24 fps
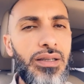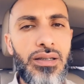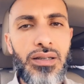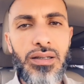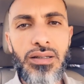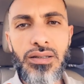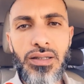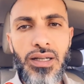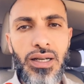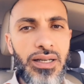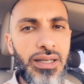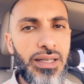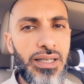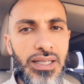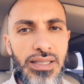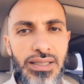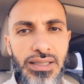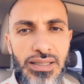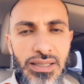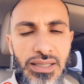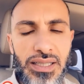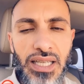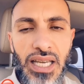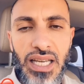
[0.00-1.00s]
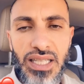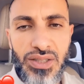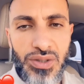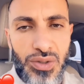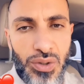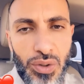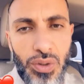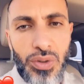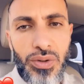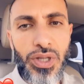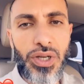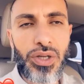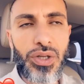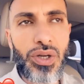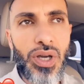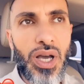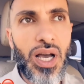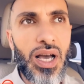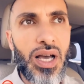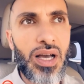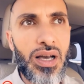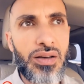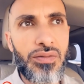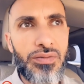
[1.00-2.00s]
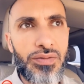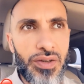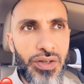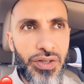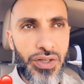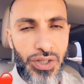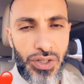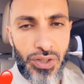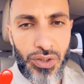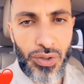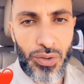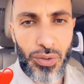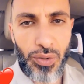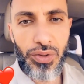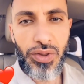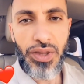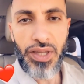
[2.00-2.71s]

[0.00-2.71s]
You're not gonna see at all that you have a regrowth.